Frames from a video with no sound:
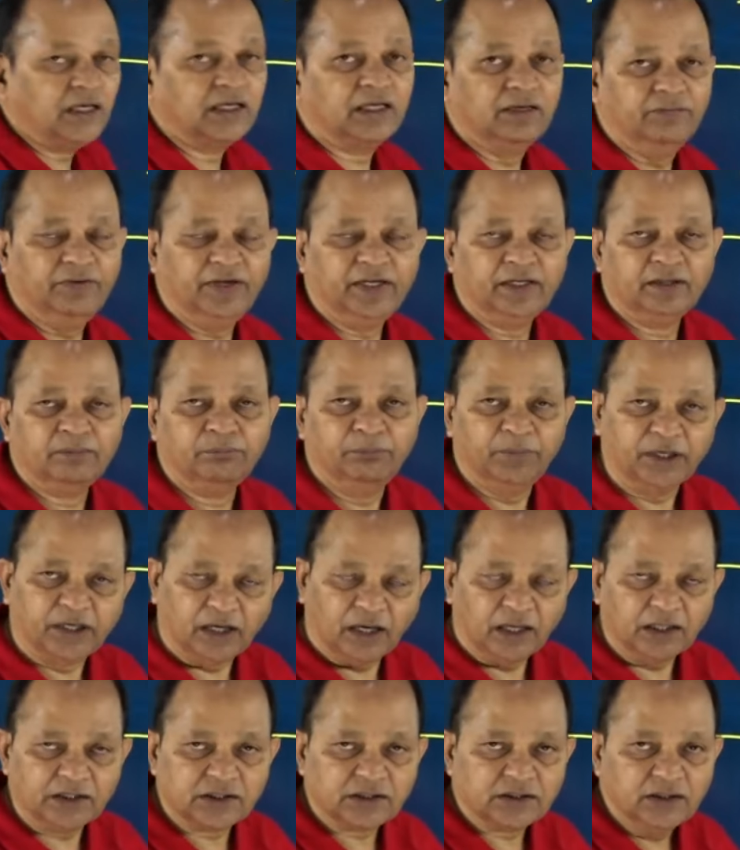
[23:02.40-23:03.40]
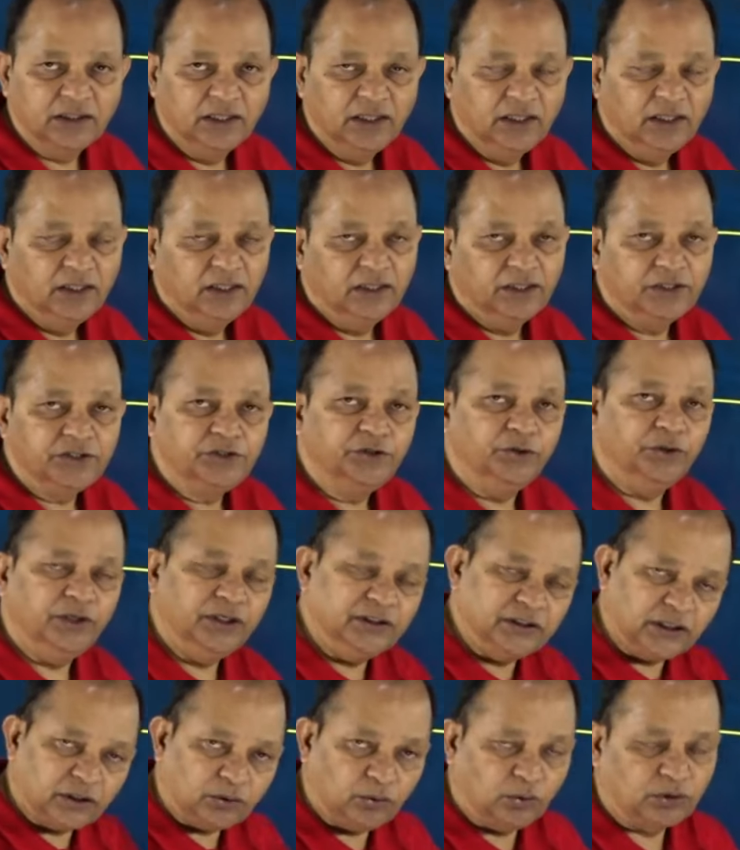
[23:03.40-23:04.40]
are giving? Because
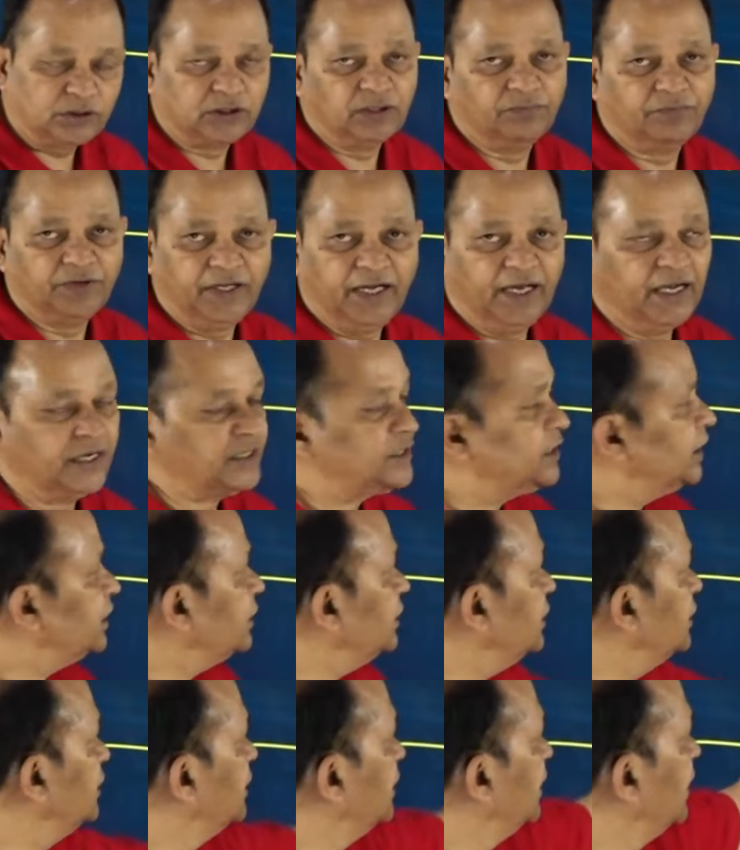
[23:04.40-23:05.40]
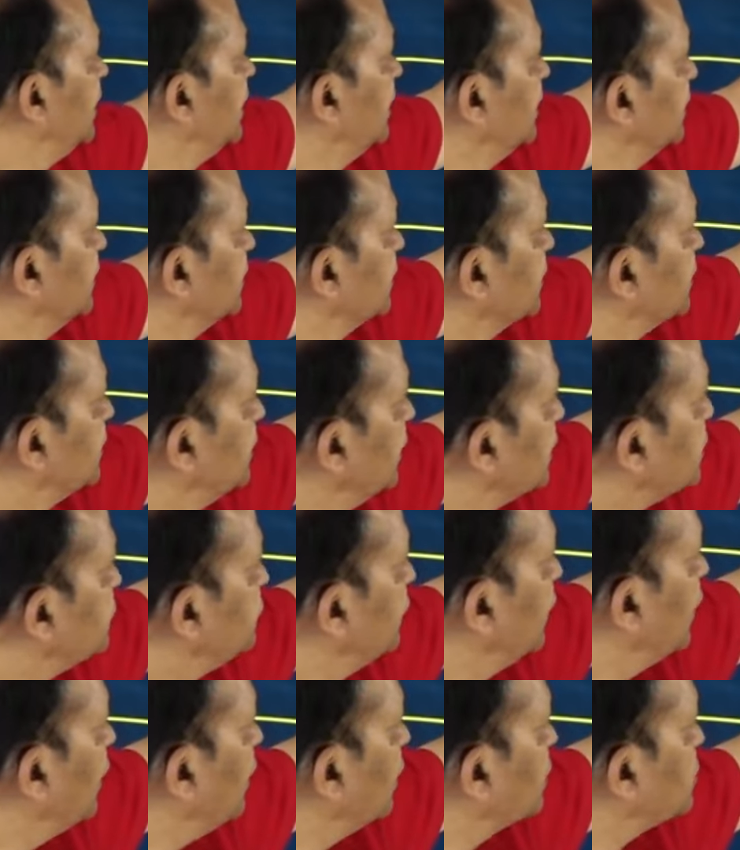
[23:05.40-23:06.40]
during the course of reaction, this
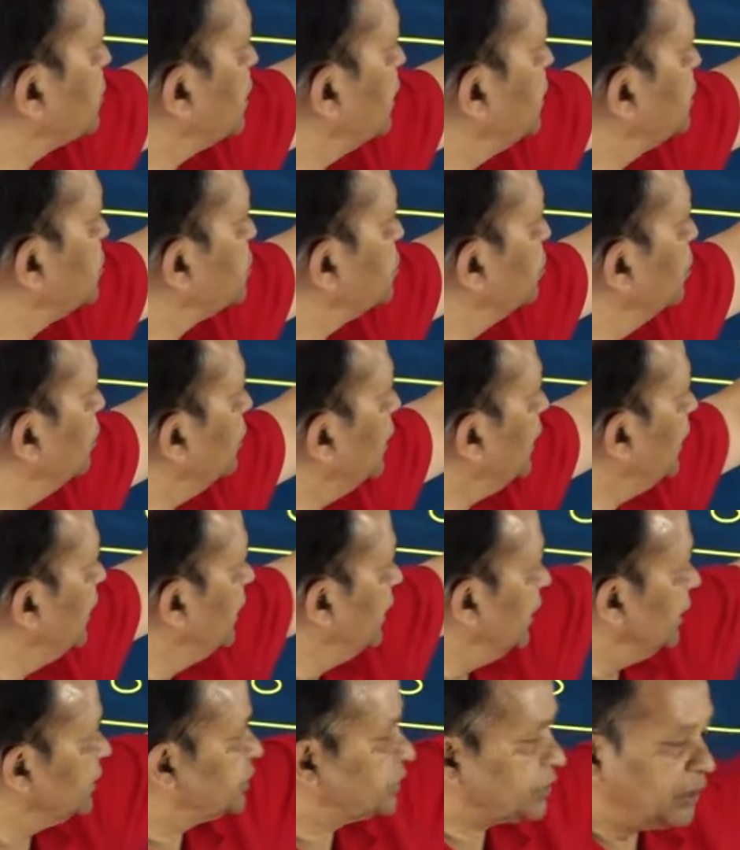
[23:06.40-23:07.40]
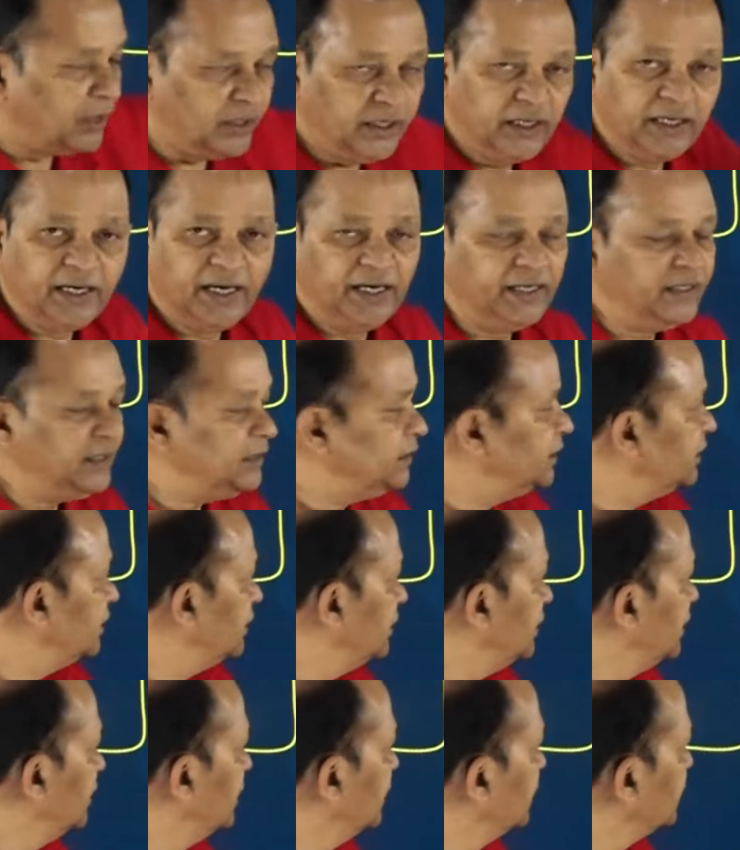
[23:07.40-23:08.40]
will oxidize to acetaldehyde,
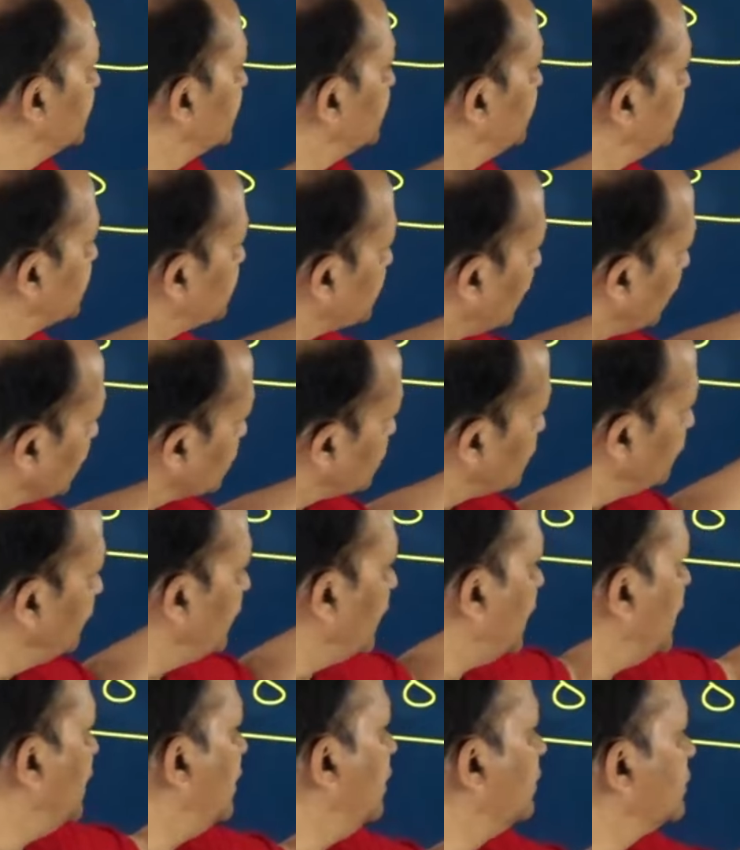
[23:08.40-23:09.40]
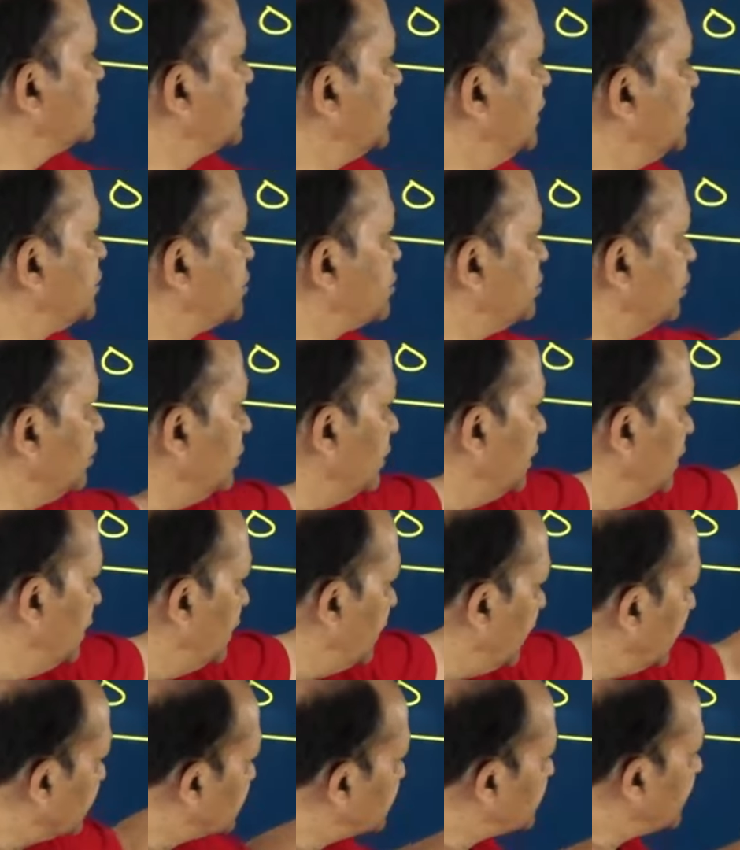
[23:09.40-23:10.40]
this also will oxidize to
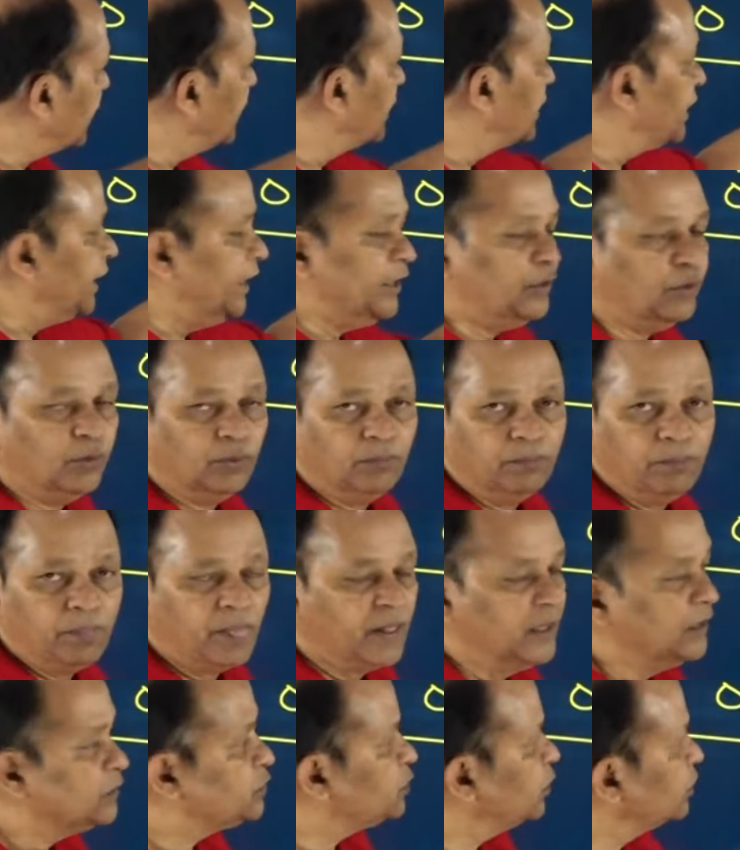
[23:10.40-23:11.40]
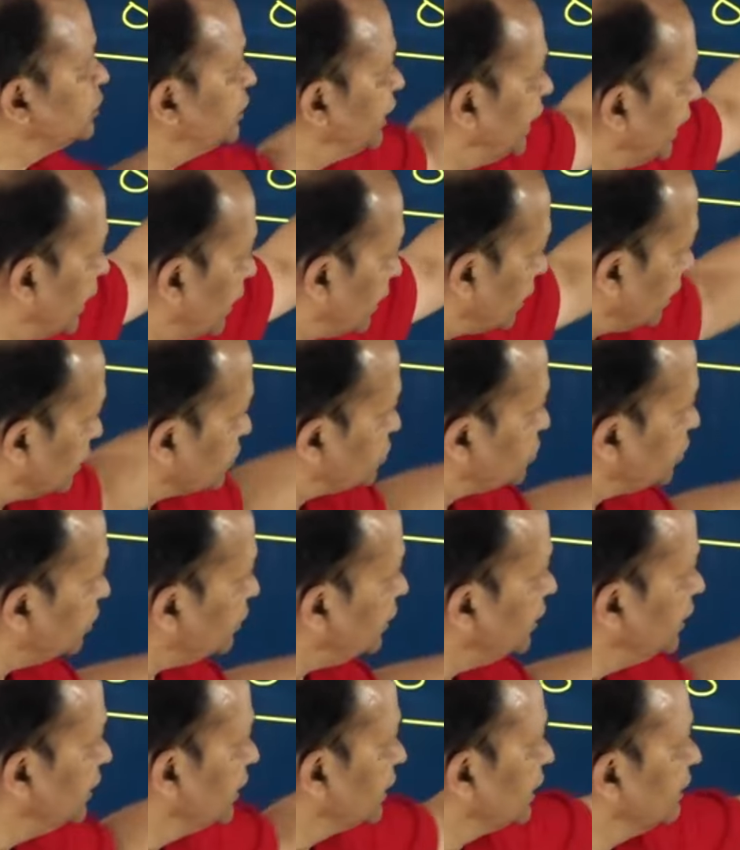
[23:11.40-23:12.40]
acetyl ketone. So, they are
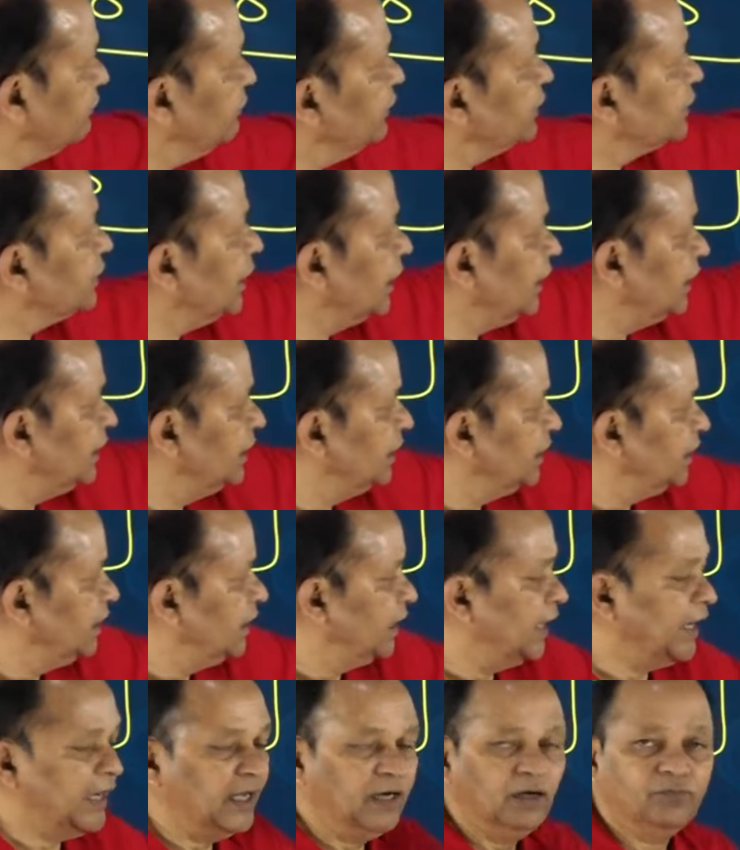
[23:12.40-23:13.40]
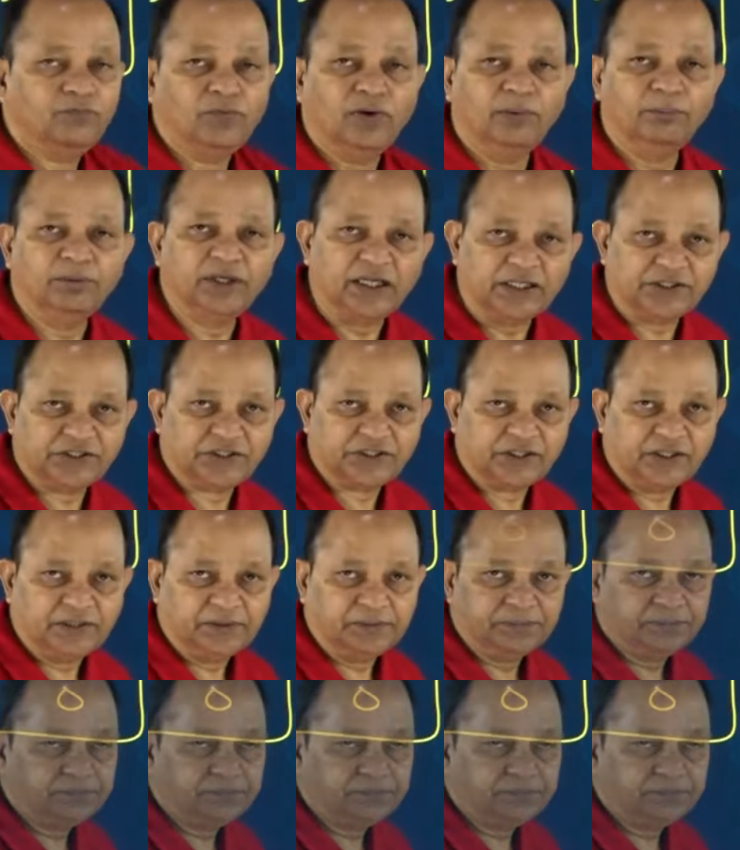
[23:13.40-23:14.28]
also giving the haloform test,